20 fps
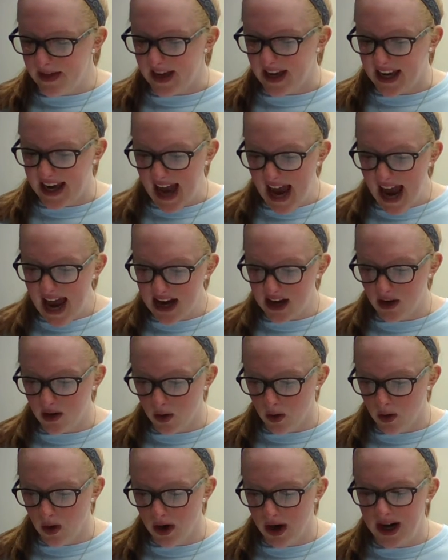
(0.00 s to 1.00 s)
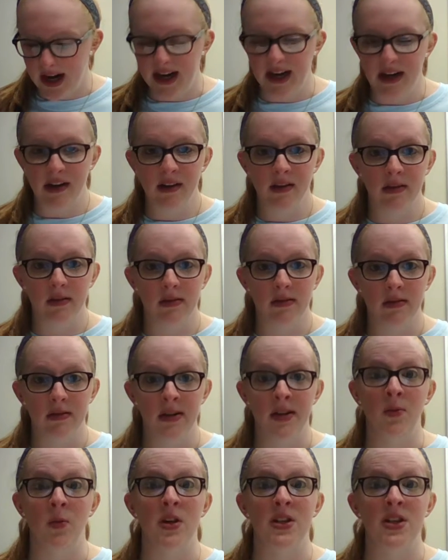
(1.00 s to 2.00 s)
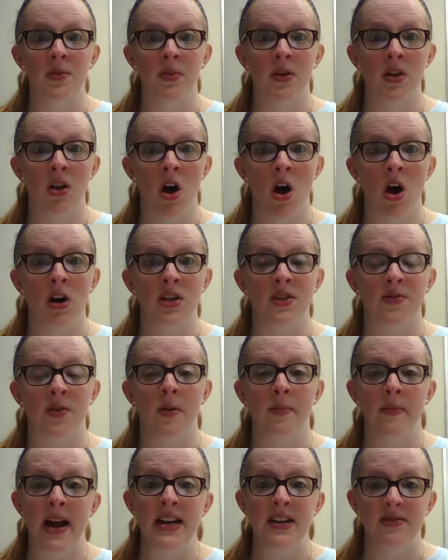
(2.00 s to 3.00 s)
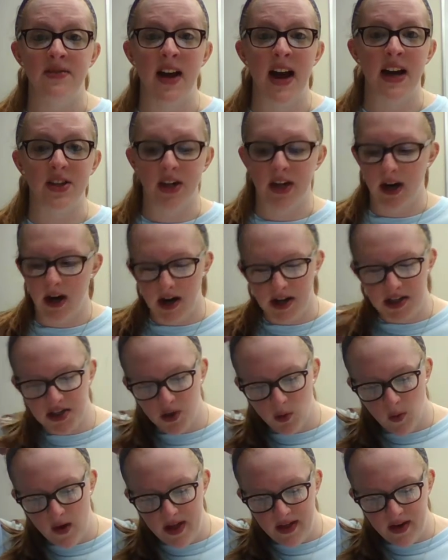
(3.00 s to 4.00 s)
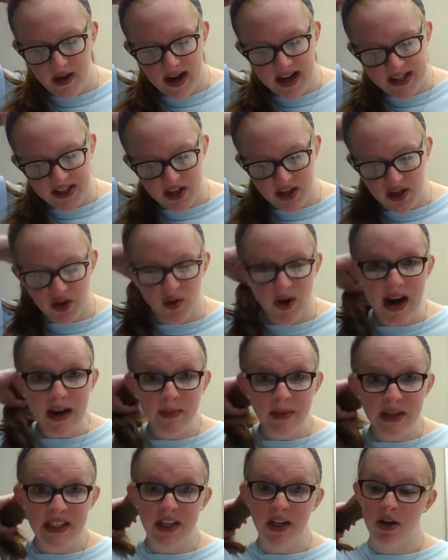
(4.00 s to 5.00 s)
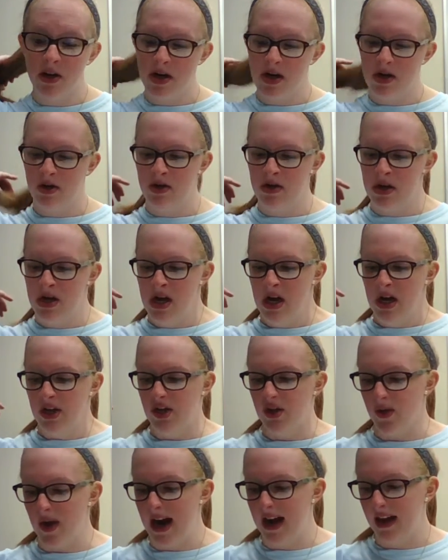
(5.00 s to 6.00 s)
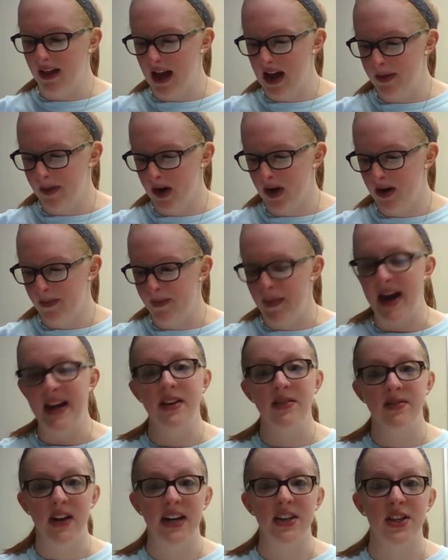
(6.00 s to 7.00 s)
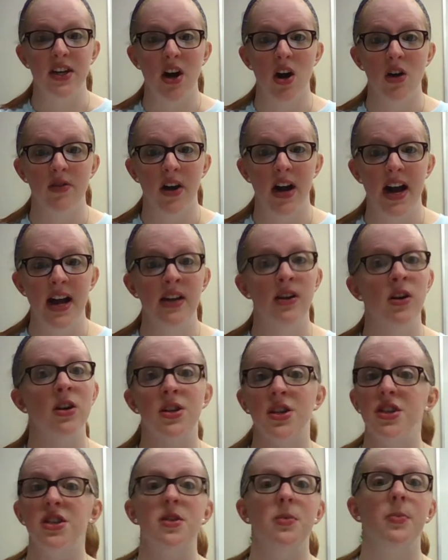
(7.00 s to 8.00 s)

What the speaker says: category in which it belongs for manufacturing cost. So whether it's a direct material, direct labor, manufacturing overhead, or just a